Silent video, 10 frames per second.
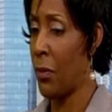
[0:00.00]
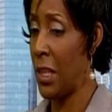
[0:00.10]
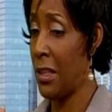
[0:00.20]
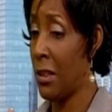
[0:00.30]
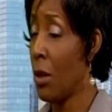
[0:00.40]

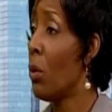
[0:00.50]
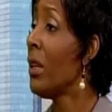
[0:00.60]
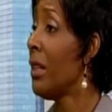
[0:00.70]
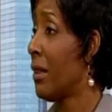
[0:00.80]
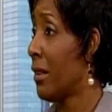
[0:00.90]
Sure. It's
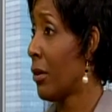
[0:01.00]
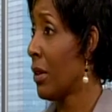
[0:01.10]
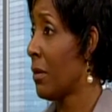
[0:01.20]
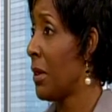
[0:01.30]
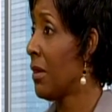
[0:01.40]
loneliness at
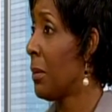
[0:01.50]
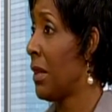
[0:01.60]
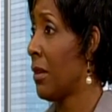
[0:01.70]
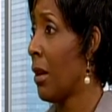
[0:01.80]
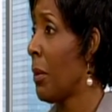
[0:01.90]
Christmas
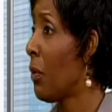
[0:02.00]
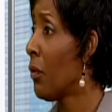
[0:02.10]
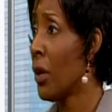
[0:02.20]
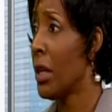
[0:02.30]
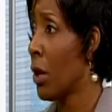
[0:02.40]
because a lot of people
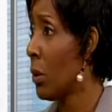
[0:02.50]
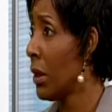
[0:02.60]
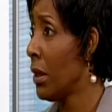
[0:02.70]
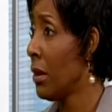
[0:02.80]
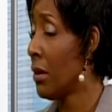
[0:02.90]
are very lonely.